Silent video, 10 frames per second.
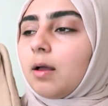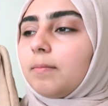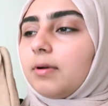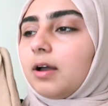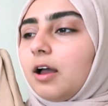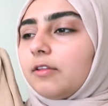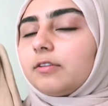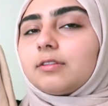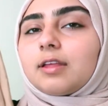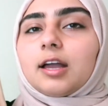But
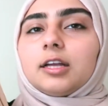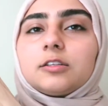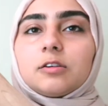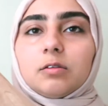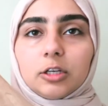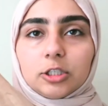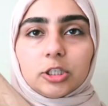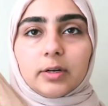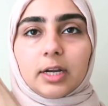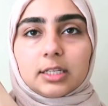other than that, it's so
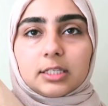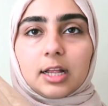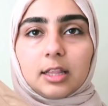luxurious.